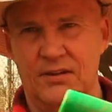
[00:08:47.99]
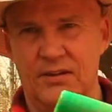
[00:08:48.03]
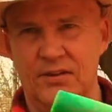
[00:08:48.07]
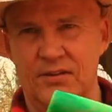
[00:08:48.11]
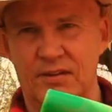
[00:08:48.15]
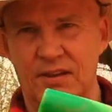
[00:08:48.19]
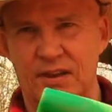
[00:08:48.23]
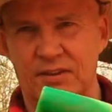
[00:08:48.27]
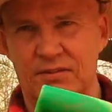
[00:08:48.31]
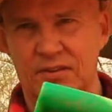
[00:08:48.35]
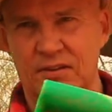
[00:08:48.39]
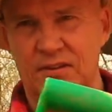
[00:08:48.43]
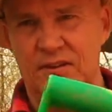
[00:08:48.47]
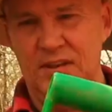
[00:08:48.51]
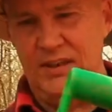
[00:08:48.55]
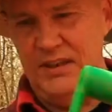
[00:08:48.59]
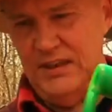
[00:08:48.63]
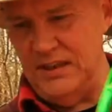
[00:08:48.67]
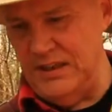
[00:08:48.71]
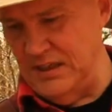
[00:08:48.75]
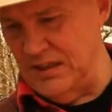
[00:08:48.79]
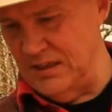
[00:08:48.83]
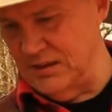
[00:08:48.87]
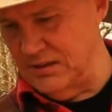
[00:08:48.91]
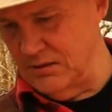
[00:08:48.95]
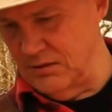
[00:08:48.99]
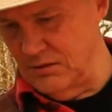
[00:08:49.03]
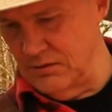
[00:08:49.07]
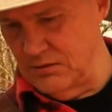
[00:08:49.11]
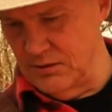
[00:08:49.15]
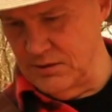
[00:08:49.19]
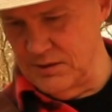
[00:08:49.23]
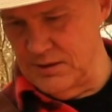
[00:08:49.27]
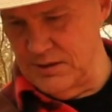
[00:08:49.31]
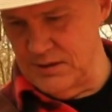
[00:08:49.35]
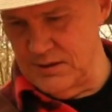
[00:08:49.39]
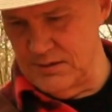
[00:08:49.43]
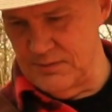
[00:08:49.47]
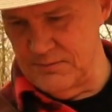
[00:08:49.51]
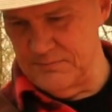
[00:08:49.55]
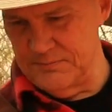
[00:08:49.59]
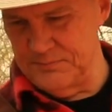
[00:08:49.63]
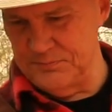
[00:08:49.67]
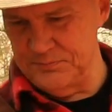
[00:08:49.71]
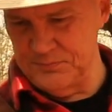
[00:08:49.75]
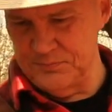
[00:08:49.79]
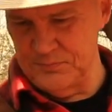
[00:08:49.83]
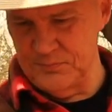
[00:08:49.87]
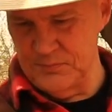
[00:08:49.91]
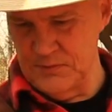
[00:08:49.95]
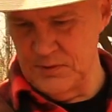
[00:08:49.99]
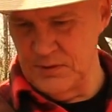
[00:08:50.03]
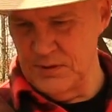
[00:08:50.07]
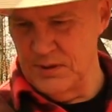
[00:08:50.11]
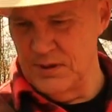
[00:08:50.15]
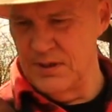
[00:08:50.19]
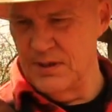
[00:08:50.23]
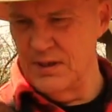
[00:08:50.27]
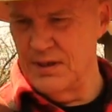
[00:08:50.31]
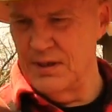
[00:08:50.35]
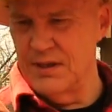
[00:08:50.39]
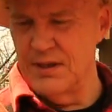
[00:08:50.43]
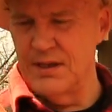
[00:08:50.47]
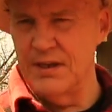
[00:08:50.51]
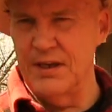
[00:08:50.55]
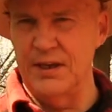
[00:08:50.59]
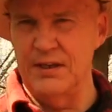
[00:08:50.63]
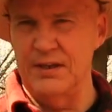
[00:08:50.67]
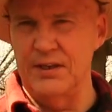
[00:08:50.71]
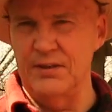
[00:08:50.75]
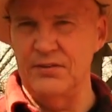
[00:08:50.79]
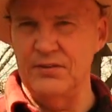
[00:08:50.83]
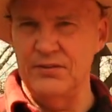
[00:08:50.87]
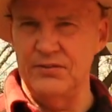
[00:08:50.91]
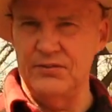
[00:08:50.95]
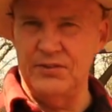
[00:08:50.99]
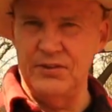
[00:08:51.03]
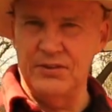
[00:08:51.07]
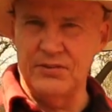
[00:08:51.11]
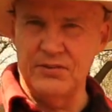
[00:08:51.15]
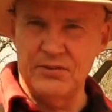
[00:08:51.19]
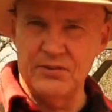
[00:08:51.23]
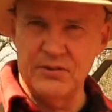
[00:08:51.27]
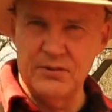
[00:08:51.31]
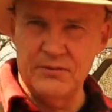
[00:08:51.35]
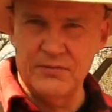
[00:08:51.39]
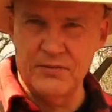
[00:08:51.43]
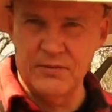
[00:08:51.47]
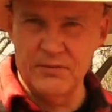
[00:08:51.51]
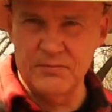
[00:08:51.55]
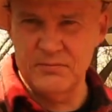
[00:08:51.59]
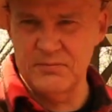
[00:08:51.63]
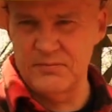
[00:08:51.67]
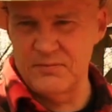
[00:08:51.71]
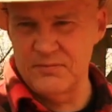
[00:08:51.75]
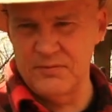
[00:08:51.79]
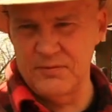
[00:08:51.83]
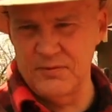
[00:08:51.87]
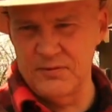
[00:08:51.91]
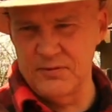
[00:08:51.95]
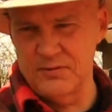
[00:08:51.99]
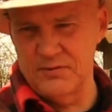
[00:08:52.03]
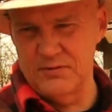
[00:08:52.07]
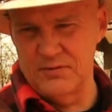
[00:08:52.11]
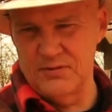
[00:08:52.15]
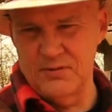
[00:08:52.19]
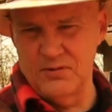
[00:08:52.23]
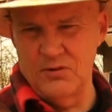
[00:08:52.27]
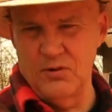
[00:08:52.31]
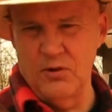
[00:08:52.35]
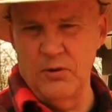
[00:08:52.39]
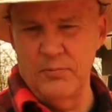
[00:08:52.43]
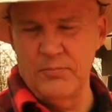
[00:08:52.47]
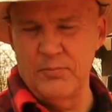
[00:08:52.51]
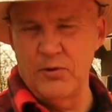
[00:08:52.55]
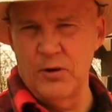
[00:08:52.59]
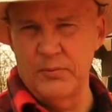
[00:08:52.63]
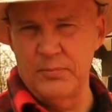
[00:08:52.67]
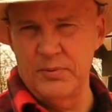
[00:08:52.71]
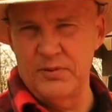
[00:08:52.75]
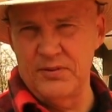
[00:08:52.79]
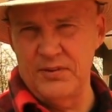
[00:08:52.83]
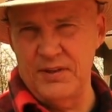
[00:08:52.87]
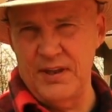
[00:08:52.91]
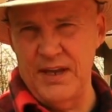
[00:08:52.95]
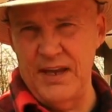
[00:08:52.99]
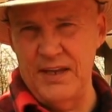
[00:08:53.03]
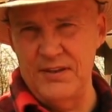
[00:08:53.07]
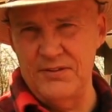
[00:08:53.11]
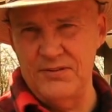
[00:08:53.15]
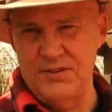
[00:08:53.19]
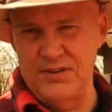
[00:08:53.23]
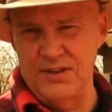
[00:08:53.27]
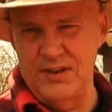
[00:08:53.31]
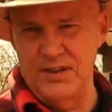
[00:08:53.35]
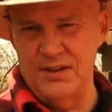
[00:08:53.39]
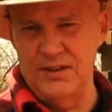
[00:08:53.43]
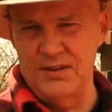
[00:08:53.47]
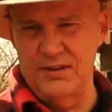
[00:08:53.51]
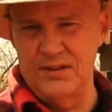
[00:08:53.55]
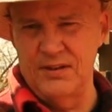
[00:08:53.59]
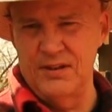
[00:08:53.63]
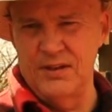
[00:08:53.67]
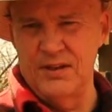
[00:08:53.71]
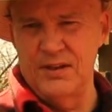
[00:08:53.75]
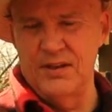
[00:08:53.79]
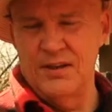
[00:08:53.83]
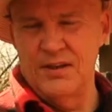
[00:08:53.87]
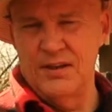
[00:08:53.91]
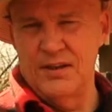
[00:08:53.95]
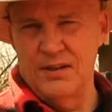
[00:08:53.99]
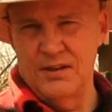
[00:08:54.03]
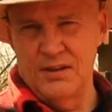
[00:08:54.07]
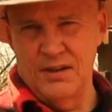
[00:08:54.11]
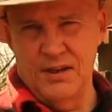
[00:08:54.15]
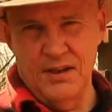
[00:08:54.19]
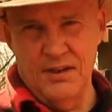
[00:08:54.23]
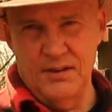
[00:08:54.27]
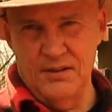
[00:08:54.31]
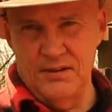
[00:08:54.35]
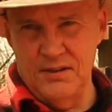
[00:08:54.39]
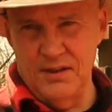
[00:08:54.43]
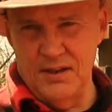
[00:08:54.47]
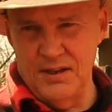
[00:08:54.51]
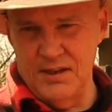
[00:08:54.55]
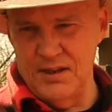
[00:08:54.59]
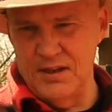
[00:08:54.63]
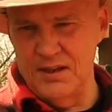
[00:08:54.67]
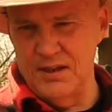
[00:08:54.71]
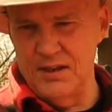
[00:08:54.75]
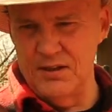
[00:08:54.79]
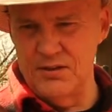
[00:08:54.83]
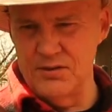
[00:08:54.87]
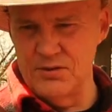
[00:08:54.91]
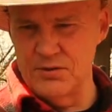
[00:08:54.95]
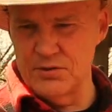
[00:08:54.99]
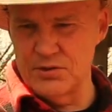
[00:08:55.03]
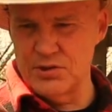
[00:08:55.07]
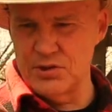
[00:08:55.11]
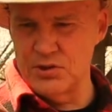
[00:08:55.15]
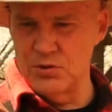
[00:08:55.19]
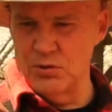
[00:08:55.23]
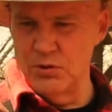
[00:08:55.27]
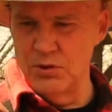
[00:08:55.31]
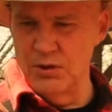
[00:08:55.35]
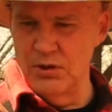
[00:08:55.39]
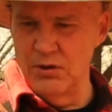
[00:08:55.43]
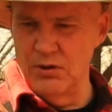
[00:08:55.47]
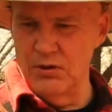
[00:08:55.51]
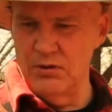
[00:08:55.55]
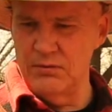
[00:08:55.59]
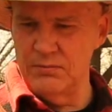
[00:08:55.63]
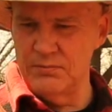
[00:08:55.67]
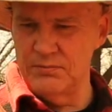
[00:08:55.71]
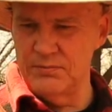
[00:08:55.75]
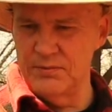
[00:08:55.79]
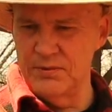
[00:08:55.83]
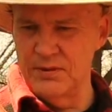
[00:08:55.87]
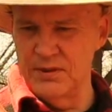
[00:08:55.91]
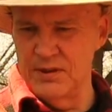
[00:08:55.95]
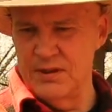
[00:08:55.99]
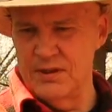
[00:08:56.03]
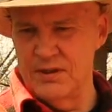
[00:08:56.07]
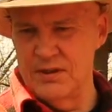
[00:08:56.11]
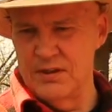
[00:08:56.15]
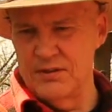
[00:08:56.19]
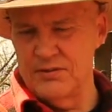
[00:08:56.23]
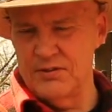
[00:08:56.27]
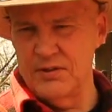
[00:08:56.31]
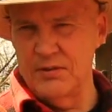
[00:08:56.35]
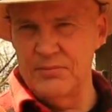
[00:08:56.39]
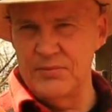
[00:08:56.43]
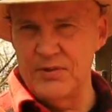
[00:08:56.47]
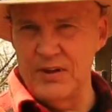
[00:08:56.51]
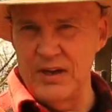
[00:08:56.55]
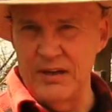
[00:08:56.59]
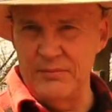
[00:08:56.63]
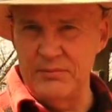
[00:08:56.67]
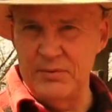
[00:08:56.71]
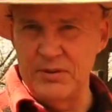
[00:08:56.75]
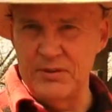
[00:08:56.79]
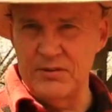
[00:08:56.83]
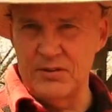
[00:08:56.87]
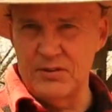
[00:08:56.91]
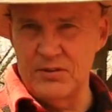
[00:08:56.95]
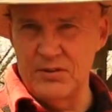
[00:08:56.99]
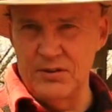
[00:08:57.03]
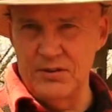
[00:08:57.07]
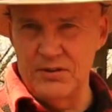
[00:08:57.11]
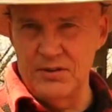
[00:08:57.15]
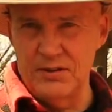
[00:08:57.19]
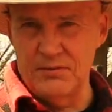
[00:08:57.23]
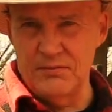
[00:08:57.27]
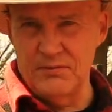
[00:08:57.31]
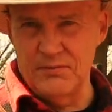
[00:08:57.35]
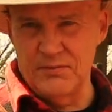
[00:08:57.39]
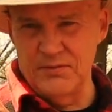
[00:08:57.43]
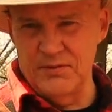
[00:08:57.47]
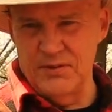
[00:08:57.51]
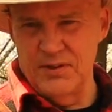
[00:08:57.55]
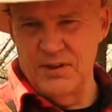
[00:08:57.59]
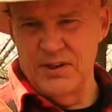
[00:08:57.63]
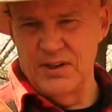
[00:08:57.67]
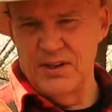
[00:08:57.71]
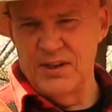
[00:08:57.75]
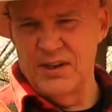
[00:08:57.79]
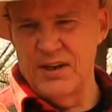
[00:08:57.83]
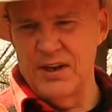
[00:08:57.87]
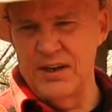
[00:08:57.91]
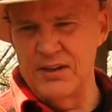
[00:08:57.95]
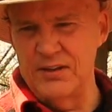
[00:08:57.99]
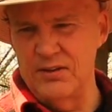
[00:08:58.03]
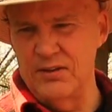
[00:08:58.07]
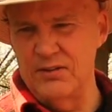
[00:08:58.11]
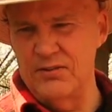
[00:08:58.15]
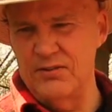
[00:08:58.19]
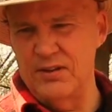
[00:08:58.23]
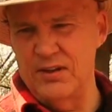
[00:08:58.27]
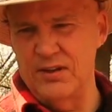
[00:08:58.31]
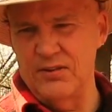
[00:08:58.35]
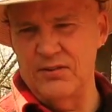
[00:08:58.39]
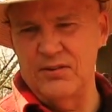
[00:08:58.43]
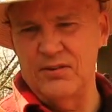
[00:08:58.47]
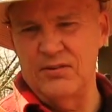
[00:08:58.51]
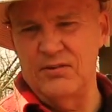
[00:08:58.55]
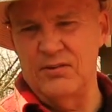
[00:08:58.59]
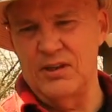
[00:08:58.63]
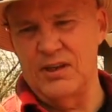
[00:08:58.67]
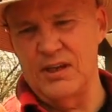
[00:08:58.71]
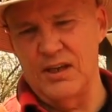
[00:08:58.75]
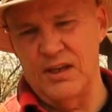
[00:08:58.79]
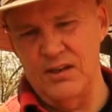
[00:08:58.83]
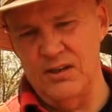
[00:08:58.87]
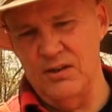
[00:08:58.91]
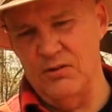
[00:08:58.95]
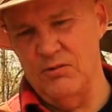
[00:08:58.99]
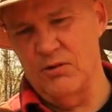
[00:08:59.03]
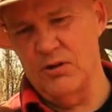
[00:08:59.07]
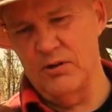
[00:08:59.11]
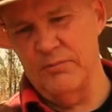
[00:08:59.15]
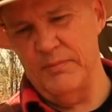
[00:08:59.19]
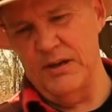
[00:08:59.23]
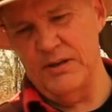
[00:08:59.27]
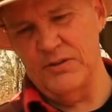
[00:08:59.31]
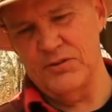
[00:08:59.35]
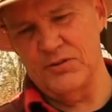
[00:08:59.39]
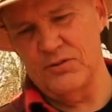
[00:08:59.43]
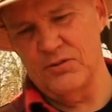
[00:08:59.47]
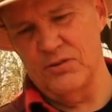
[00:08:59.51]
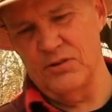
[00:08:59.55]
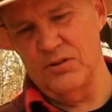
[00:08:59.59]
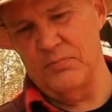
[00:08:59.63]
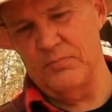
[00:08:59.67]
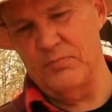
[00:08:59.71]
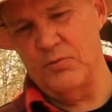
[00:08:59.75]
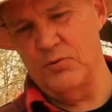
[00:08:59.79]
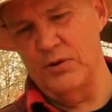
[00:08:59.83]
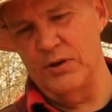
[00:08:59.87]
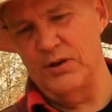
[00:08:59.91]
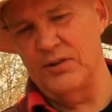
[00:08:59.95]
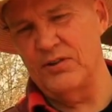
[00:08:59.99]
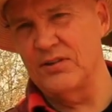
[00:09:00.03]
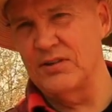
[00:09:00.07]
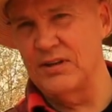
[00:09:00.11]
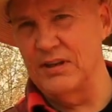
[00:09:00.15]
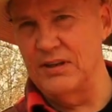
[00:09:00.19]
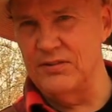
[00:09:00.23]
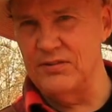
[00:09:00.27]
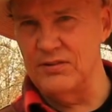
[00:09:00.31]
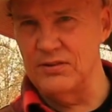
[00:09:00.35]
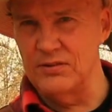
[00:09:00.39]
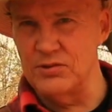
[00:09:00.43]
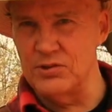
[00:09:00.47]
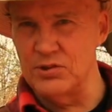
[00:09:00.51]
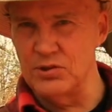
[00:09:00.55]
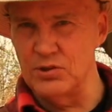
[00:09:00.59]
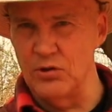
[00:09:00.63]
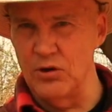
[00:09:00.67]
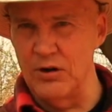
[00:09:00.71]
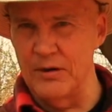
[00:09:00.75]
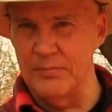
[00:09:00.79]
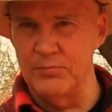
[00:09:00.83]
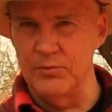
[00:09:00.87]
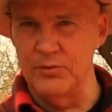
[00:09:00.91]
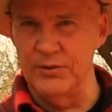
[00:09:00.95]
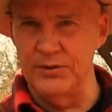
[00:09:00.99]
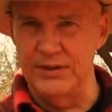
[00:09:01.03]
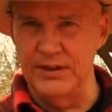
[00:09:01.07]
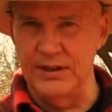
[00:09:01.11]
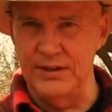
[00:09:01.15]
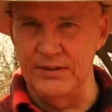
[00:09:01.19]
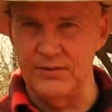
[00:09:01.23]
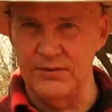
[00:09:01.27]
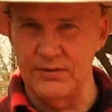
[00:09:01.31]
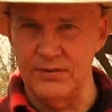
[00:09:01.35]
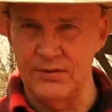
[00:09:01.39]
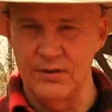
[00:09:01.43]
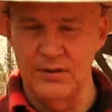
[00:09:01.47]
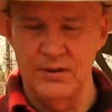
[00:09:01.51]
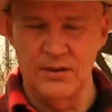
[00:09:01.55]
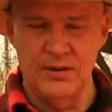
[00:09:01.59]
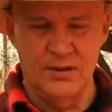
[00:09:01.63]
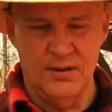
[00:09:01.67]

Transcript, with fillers: know, this has a D handle on it, and this is just good for all-purpose edging and digging in your soil. Sometimes it's good to, I use this again. You want to make sure the point's nice and sharp on this,